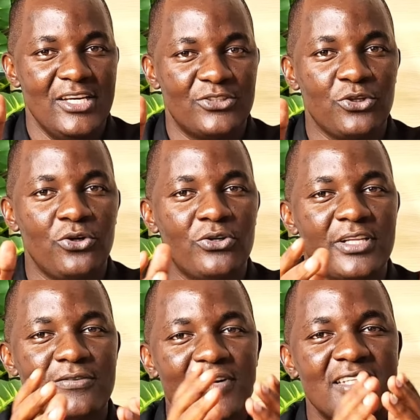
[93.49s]
So
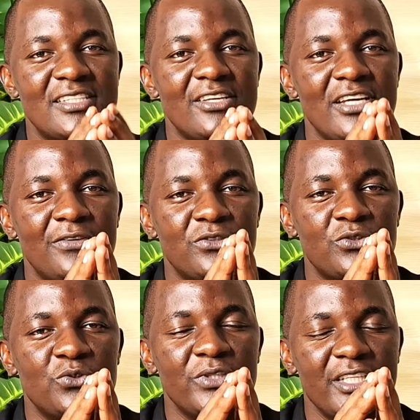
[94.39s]
the first thing you have to
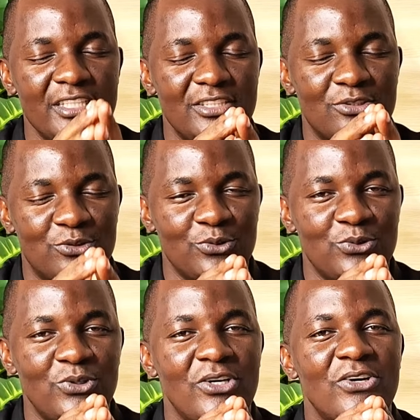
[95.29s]
do is
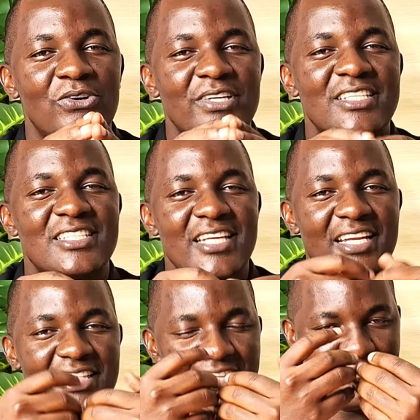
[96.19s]
to
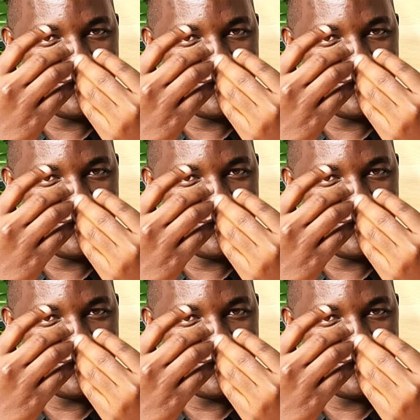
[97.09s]
restate the